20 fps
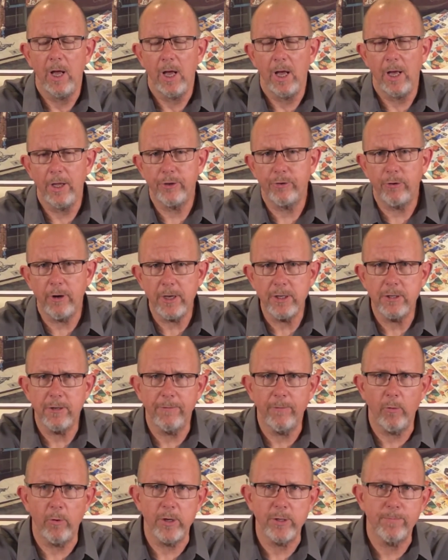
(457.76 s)
A trust
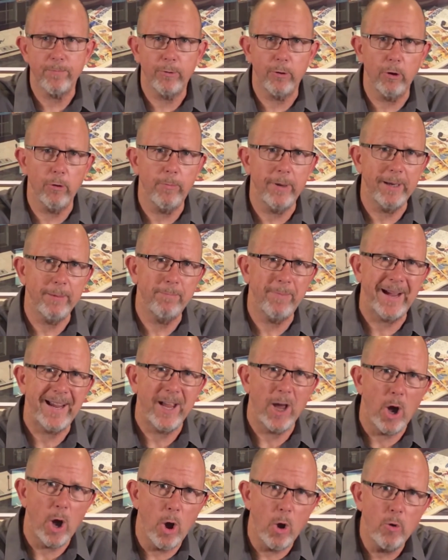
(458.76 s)
avoids probate by
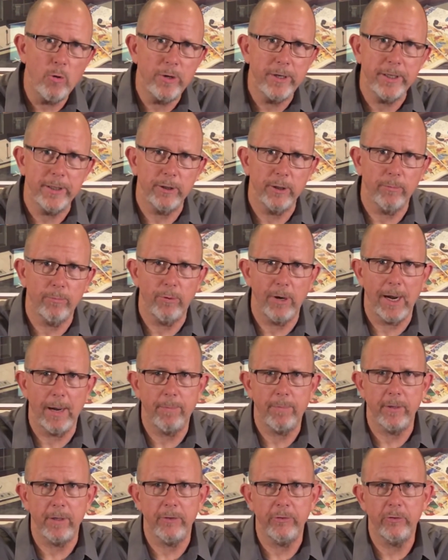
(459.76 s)
owning your
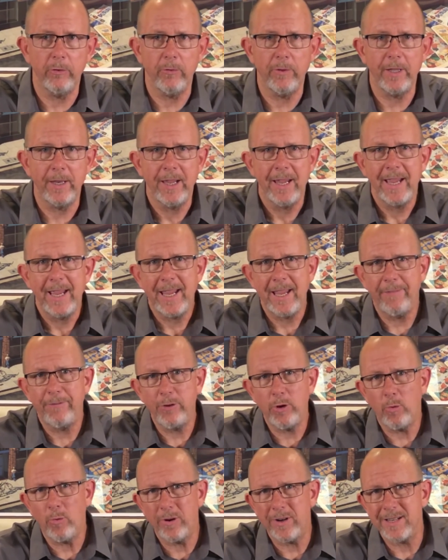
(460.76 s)
property so that if
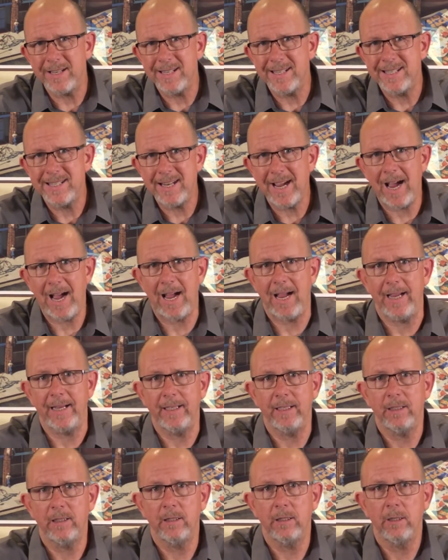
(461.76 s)
you were to die,
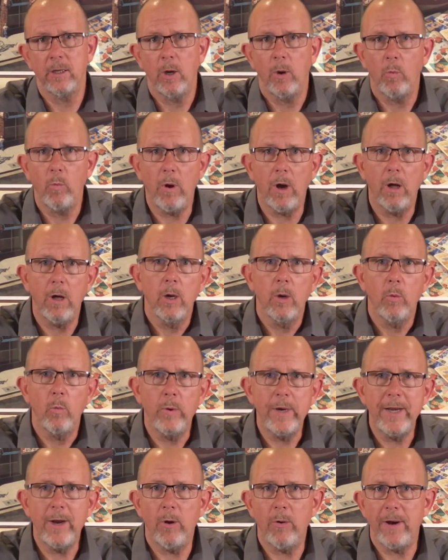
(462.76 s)
well,
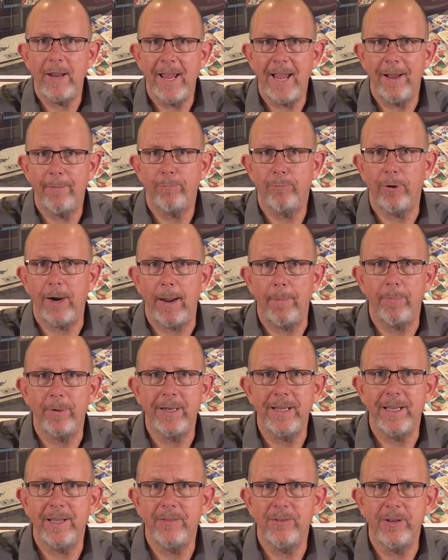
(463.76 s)
we don't have
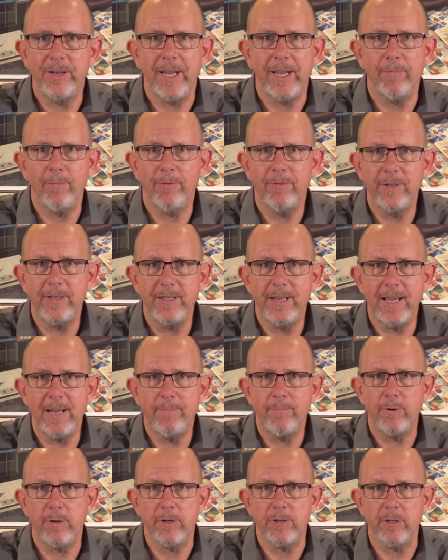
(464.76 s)
property in the name of a
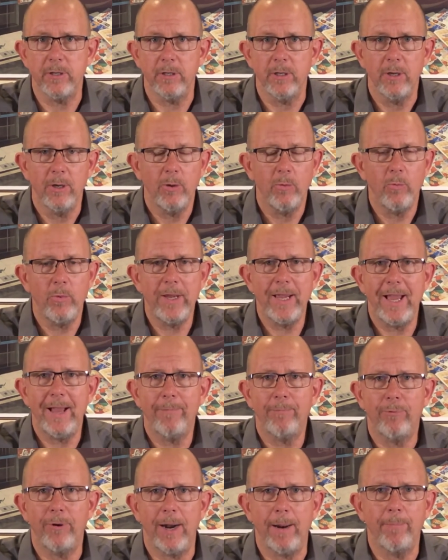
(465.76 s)
dead person. We
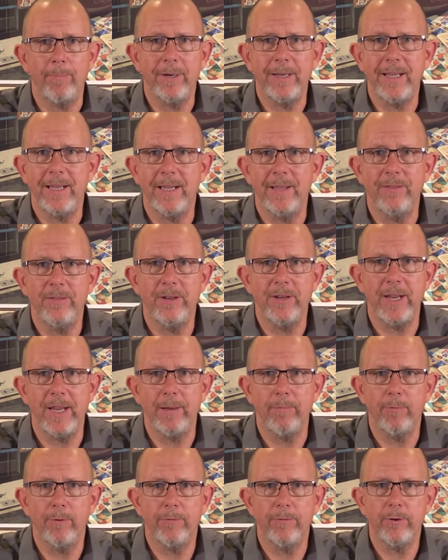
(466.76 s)
have property in the
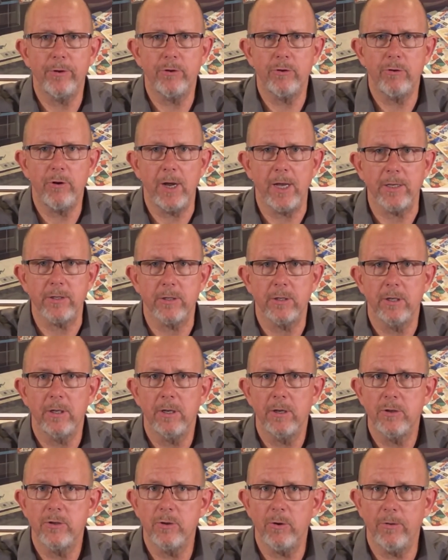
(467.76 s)
name of your trust.
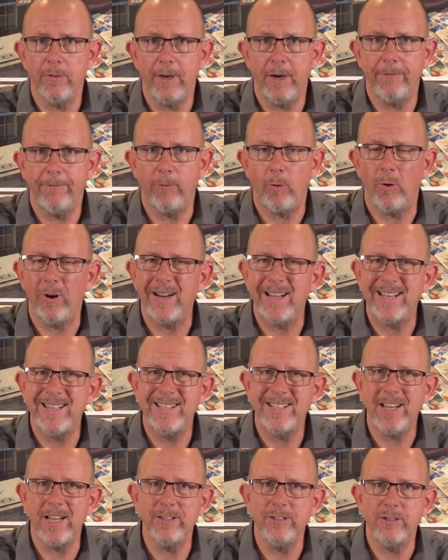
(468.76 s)
So therefore,
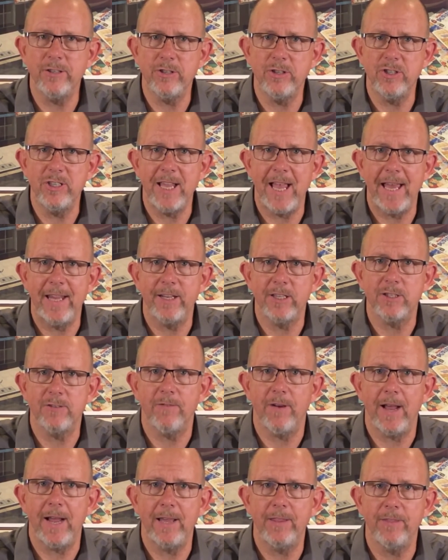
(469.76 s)
it doesn't
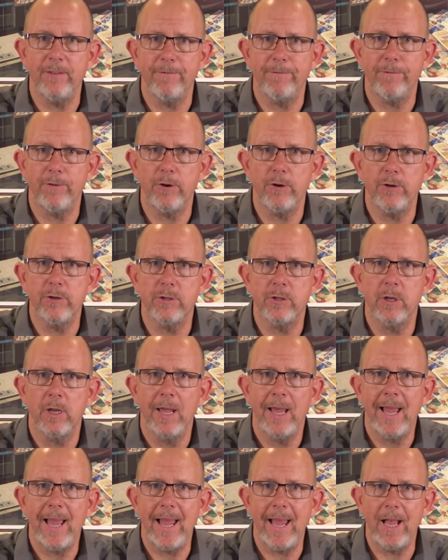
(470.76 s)
satisfy the first
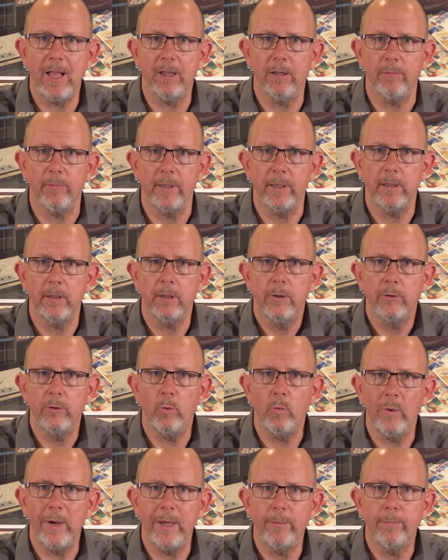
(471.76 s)
element to
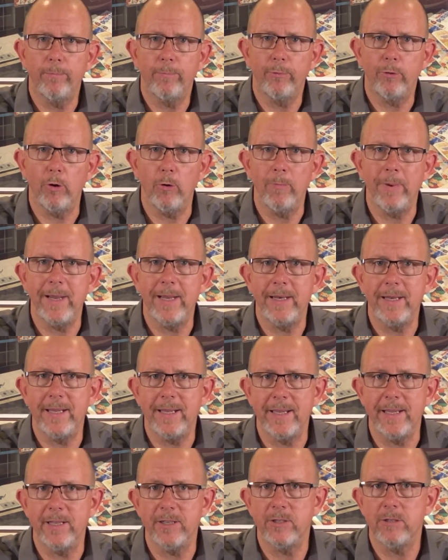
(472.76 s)
when probate
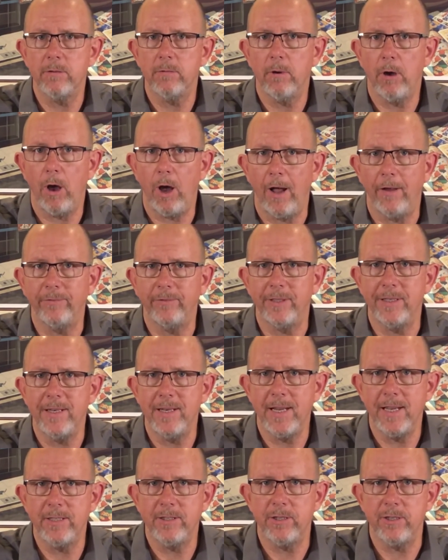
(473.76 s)
is often
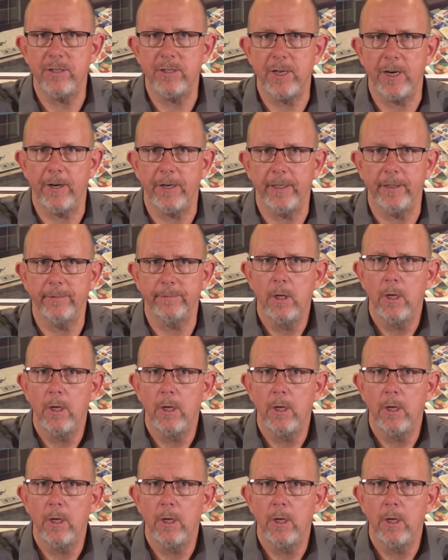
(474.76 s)
necessary.